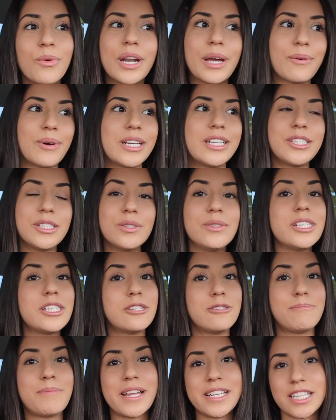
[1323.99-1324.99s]
what I want to do is
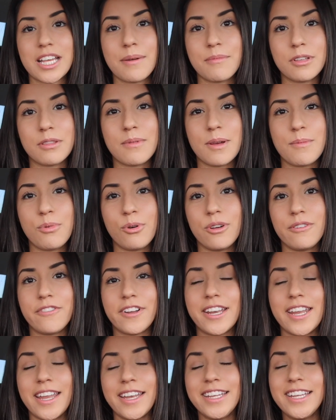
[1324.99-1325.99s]
spend time with my
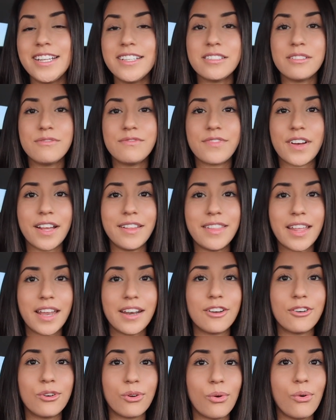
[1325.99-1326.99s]
boyfriend, and he doesn't find
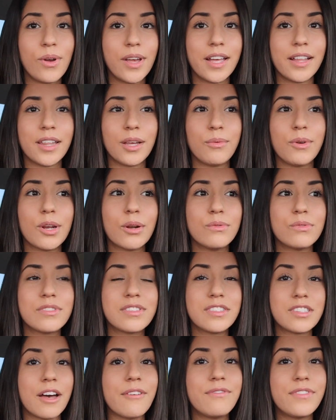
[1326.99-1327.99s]
that annoying. Like, we don't
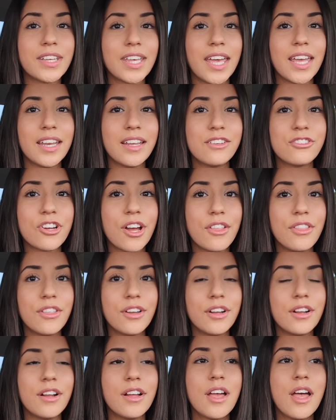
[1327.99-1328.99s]
suffocate each
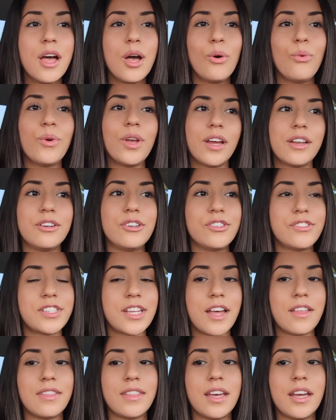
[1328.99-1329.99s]
other. We
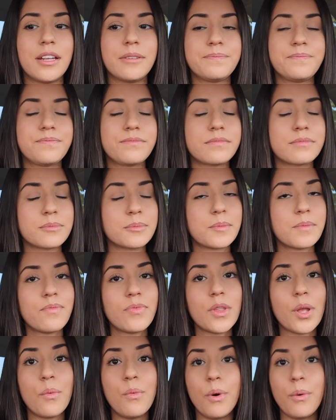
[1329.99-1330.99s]
understand that
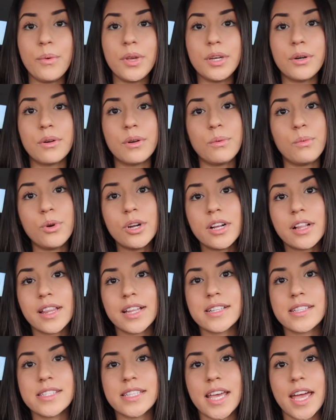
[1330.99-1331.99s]
when we go to work,
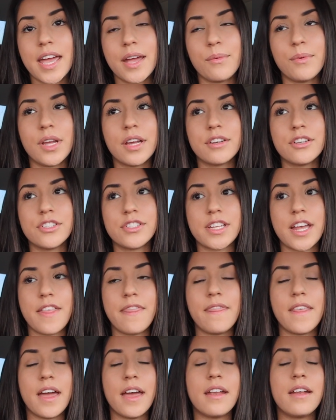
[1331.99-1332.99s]
let's say, we
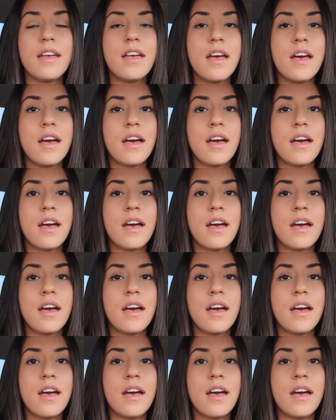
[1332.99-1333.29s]
understand that